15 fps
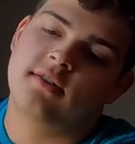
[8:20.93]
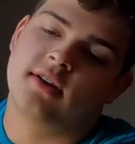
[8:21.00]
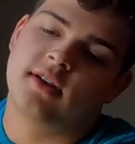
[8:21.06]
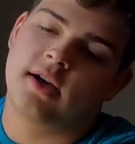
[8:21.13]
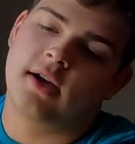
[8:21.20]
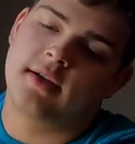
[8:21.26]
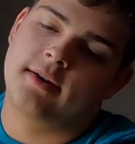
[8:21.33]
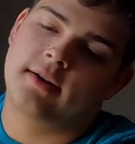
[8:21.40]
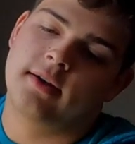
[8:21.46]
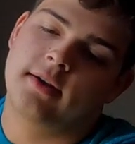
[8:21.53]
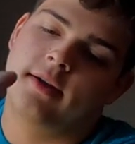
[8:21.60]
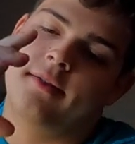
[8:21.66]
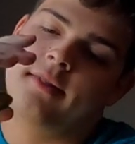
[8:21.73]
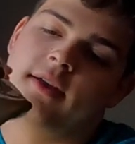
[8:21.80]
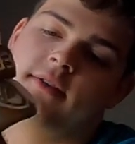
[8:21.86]
to
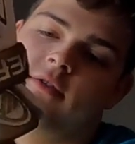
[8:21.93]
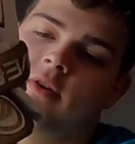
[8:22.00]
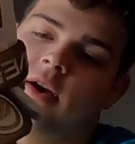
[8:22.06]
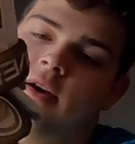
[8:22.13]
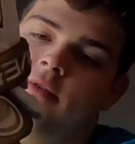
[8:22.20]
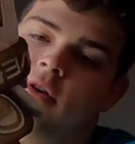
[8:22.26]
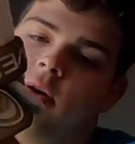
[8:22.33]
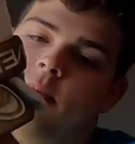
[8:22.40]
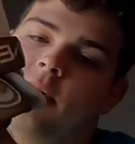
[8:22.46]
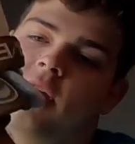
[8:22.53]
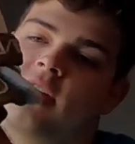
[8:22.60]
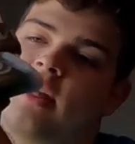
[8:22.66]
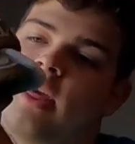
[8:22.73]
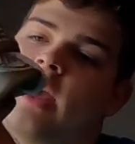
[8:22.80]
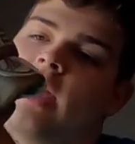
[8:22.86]
unless you have it up
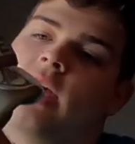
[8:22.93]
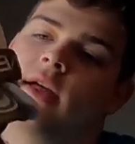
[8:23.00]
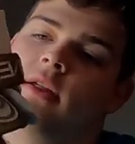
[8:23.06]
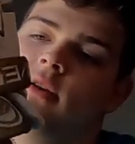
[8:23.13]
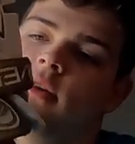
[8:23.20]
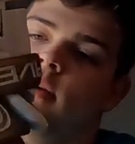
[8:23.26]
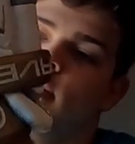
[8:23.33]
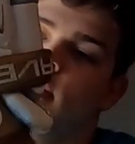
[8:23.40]
like that,